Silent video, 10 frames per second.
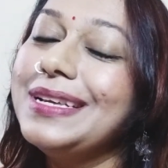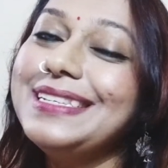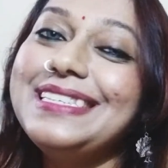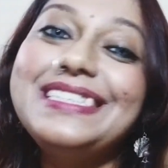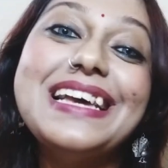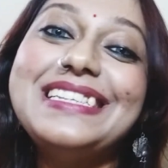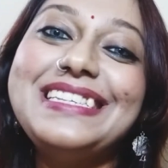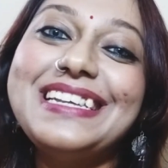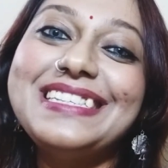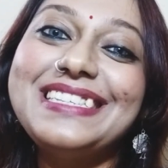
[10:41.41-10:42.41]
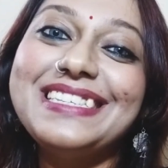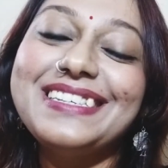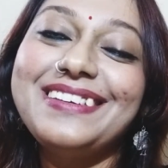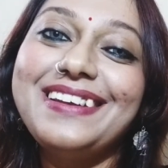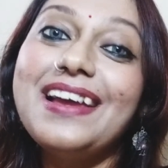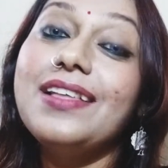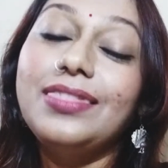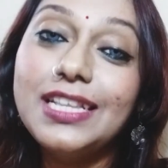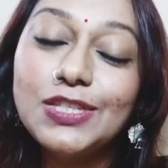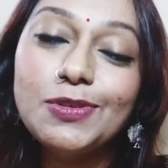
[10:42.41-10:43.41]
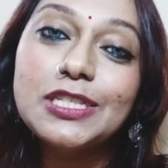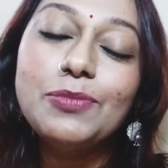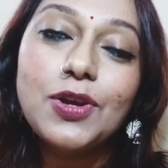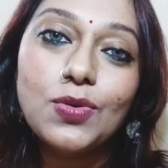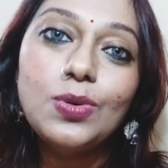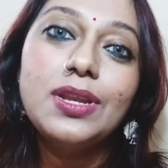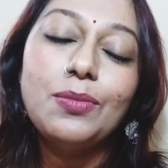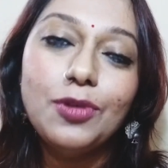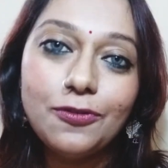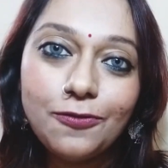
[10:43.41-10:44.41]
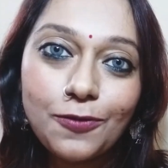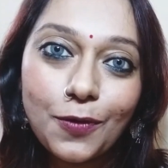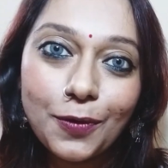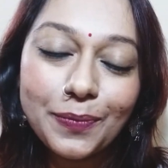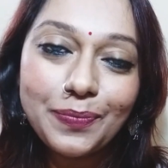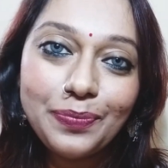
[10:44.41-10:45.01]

sentence. This was my rule number 4.